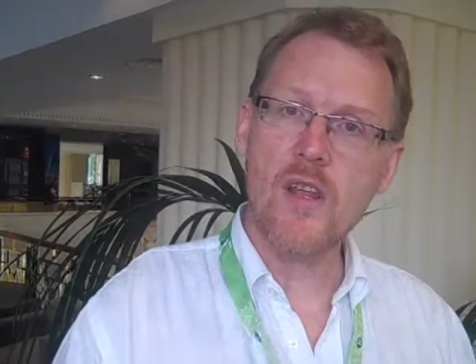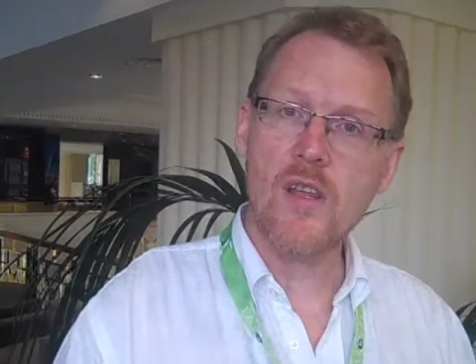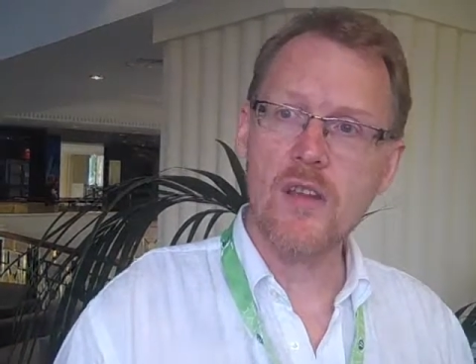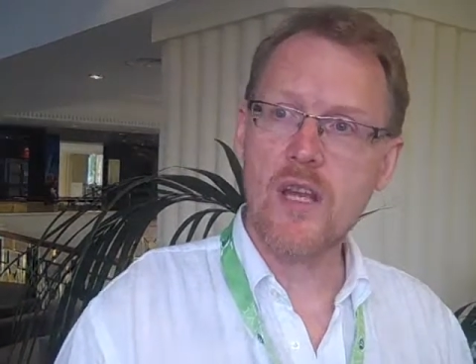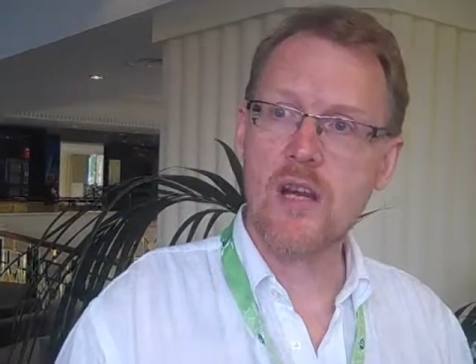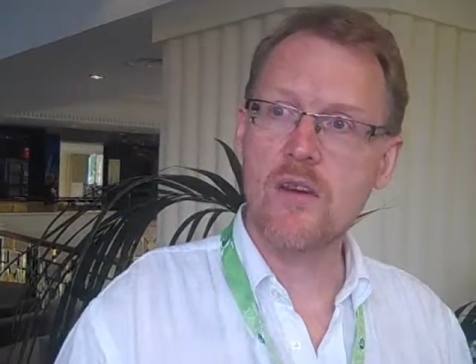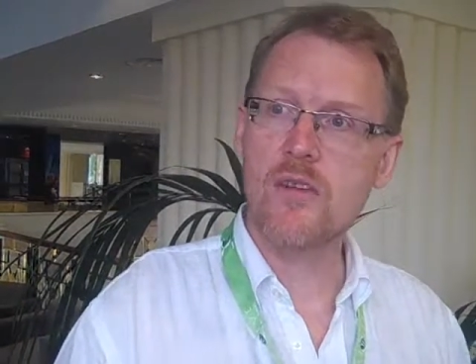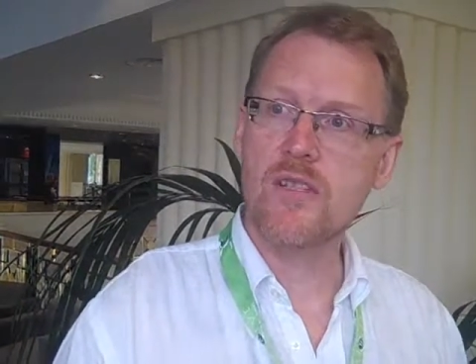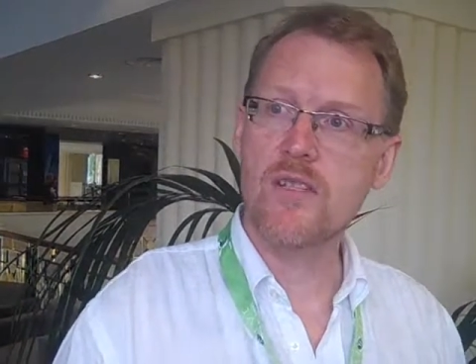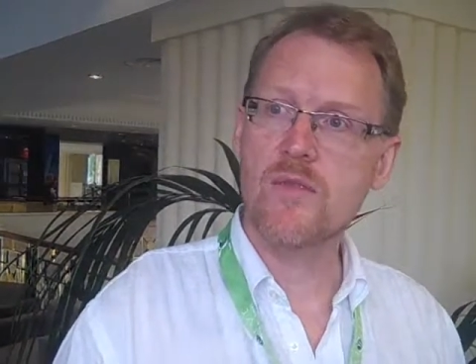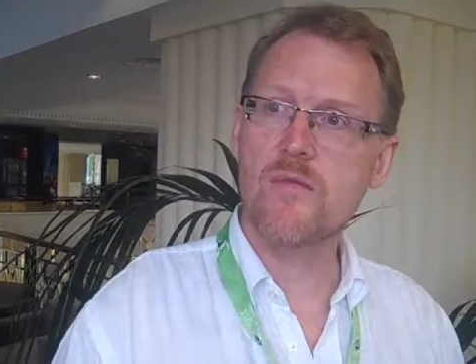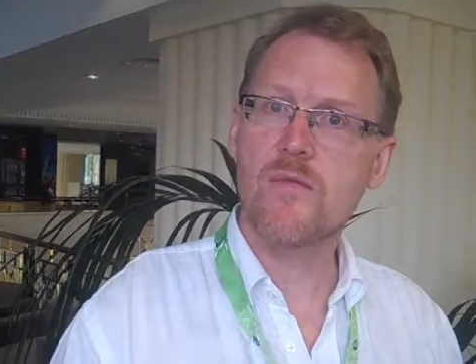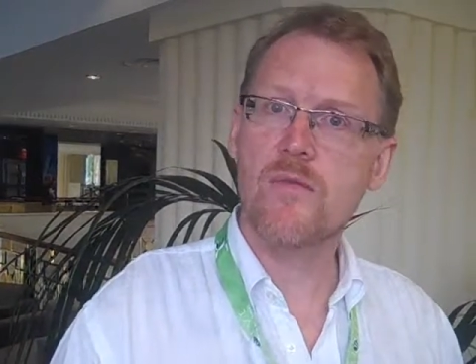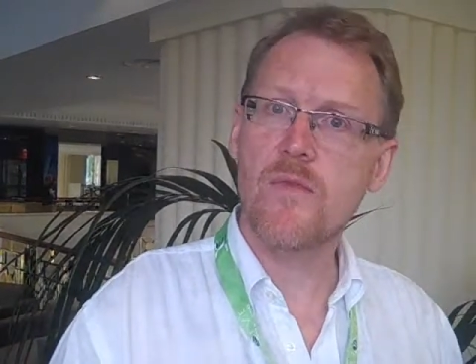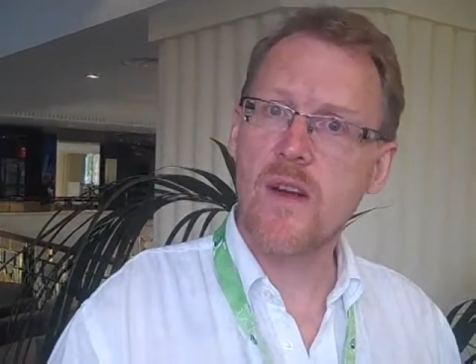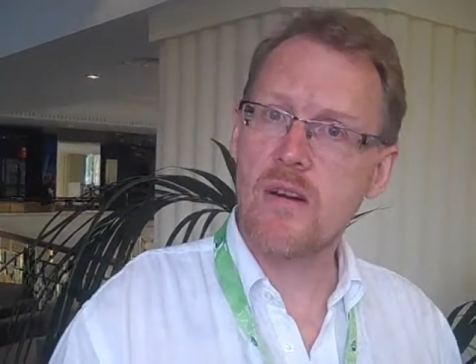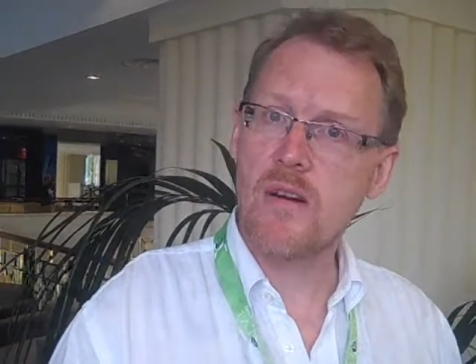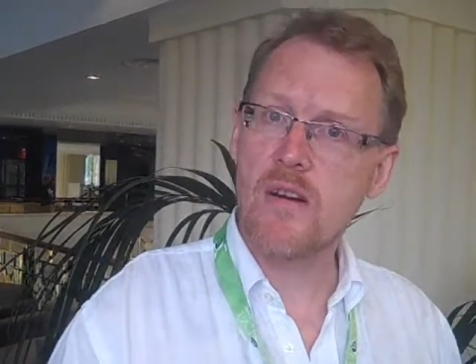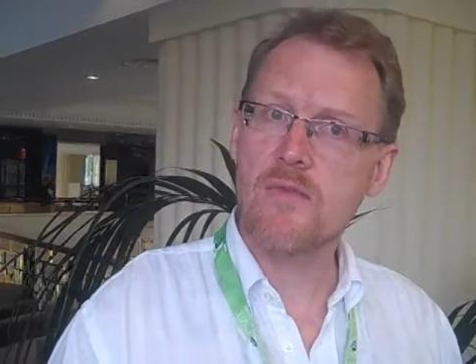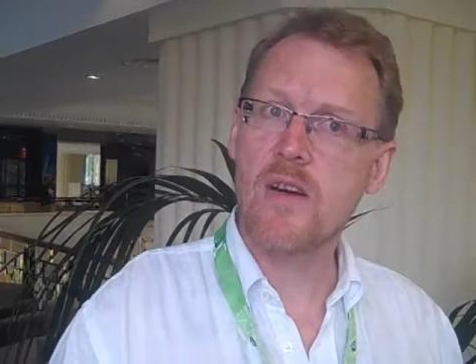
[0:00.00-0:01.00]
there are some
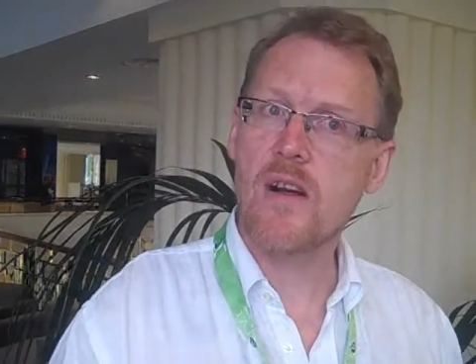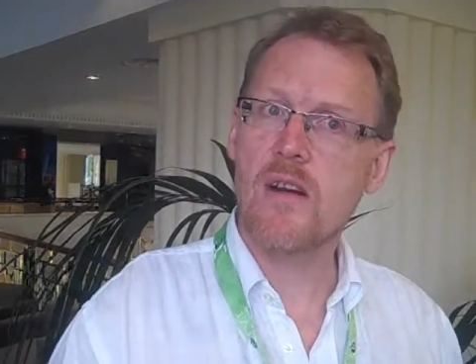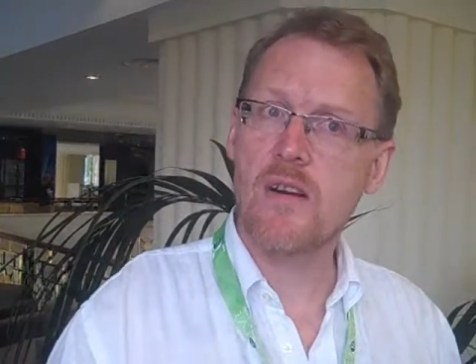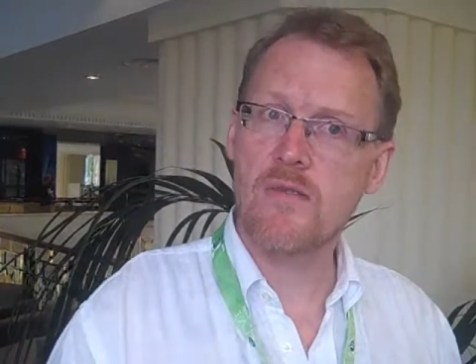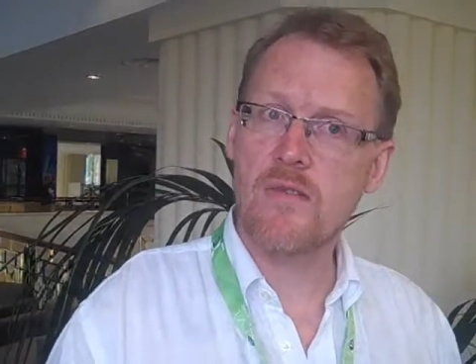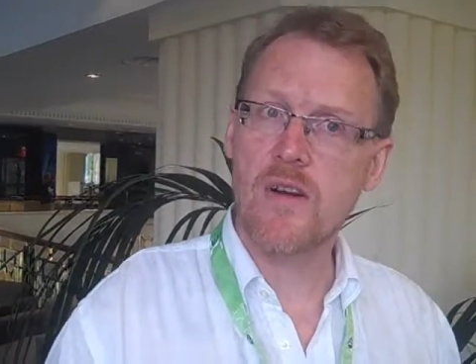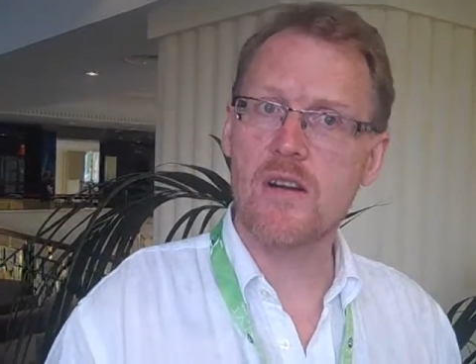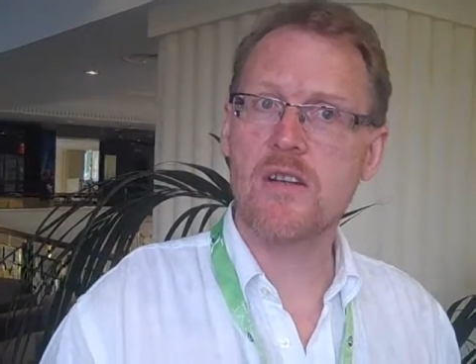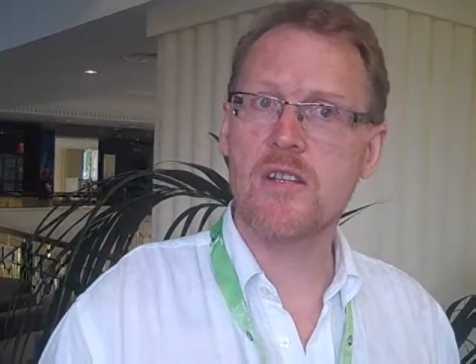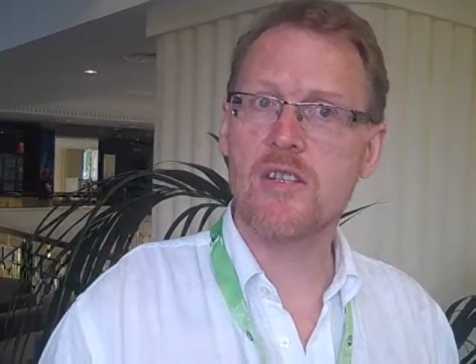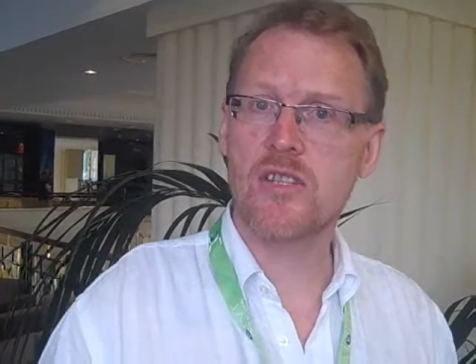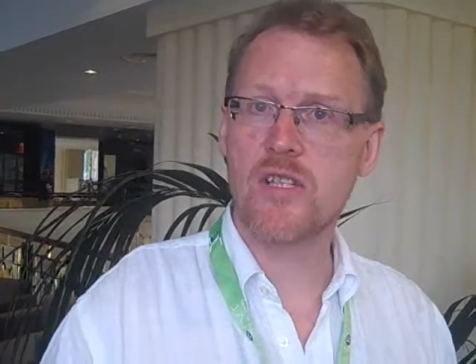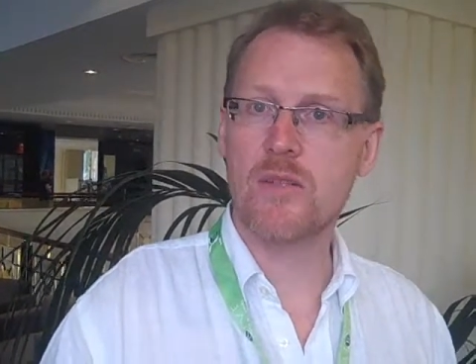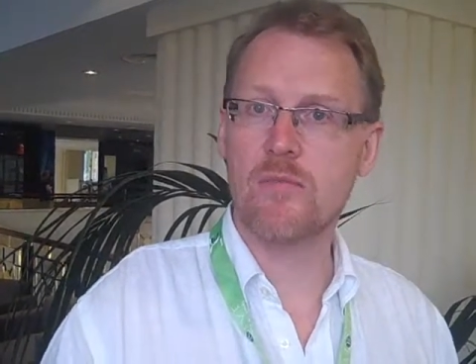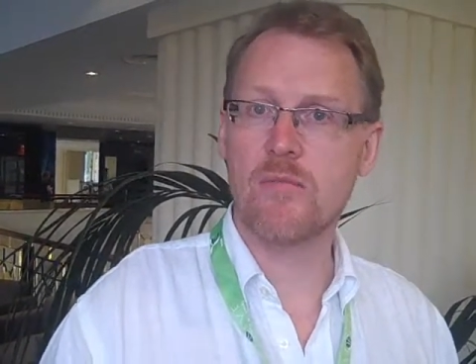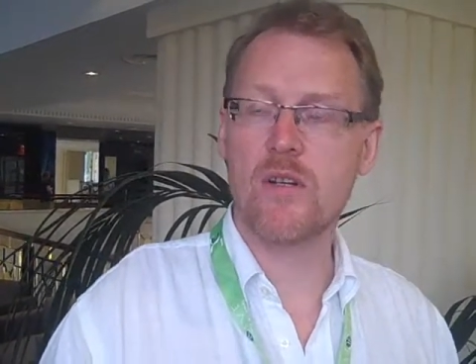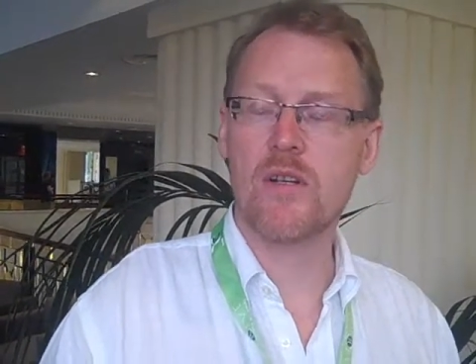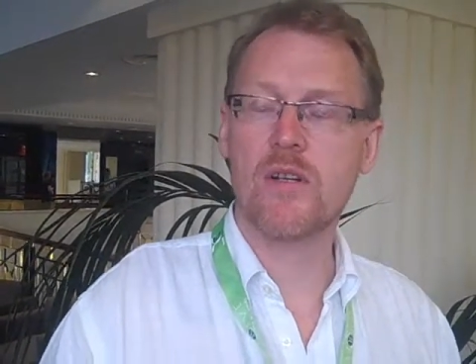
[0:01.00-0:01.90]
very cheap